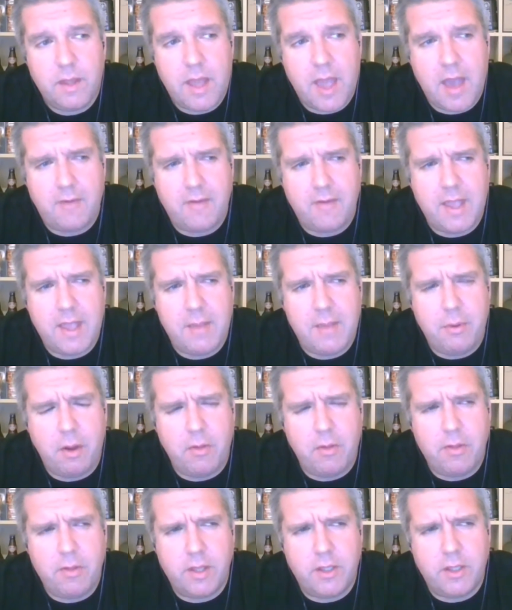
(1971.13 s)
yeah, I think he
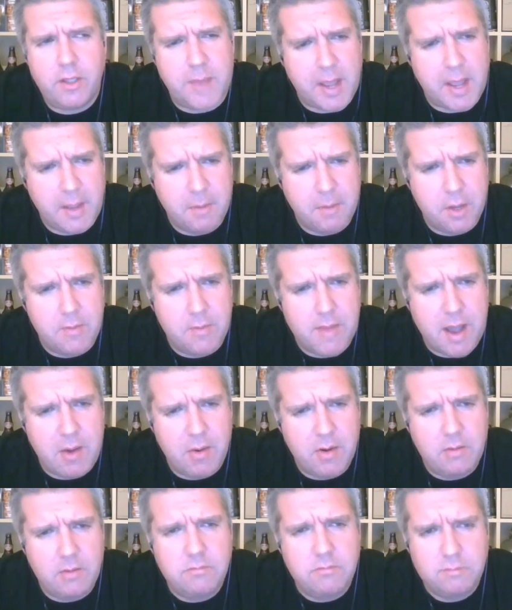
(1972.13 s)
brought the Jamaican Blue
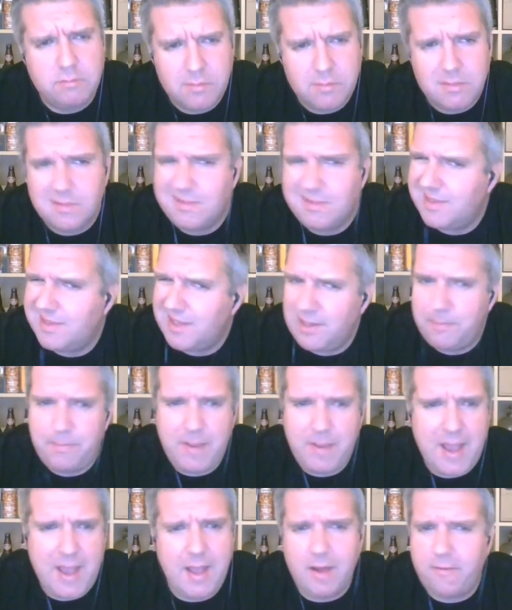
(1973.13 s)
Mountain.
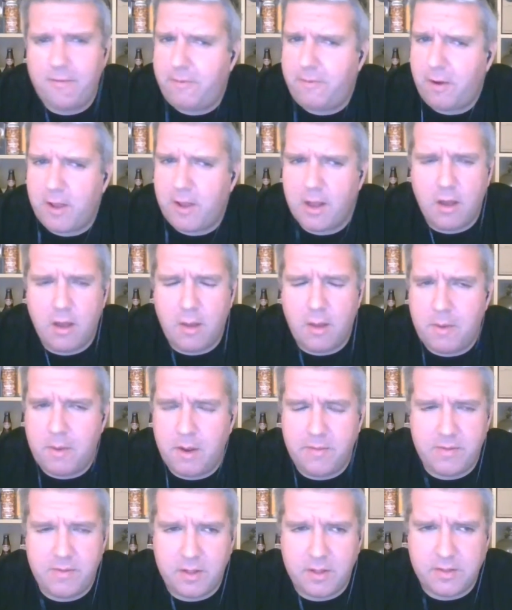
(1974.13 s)
Pay a fucking lot
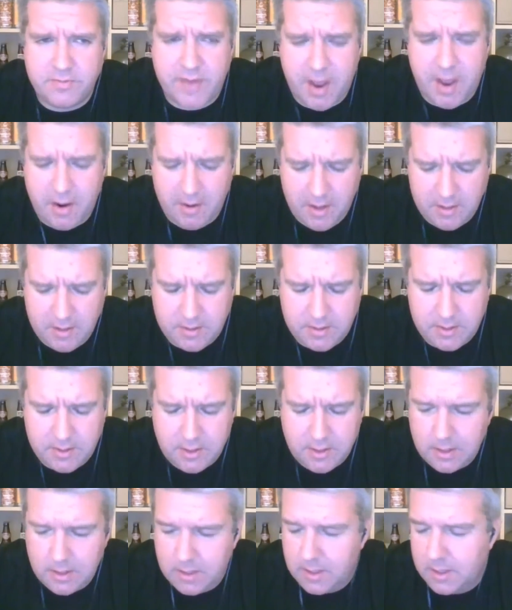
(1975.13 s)
of money for those
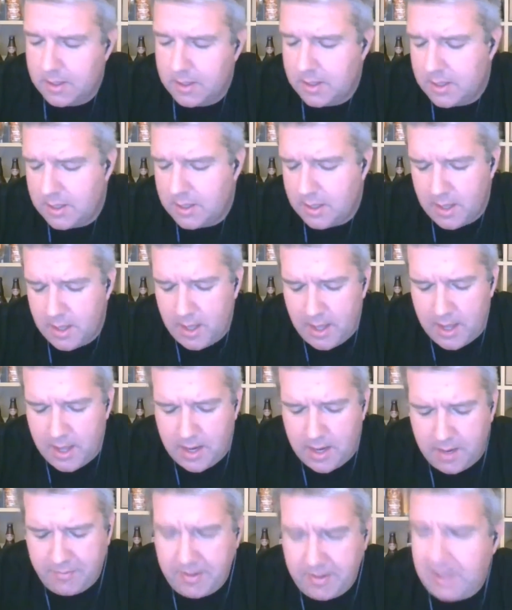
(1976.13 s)
variants.
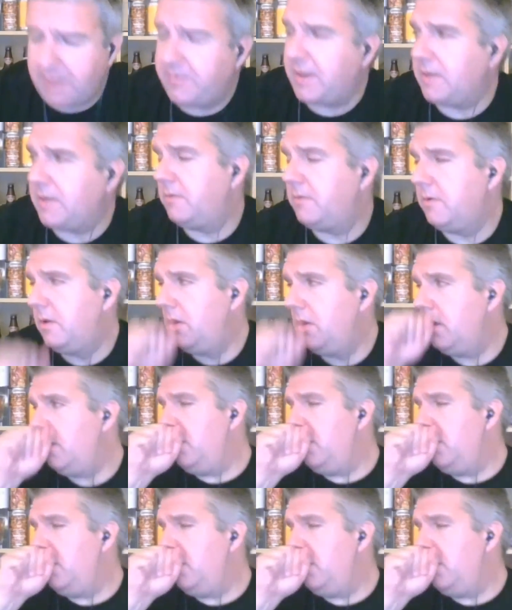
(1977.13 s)
And I think I've had,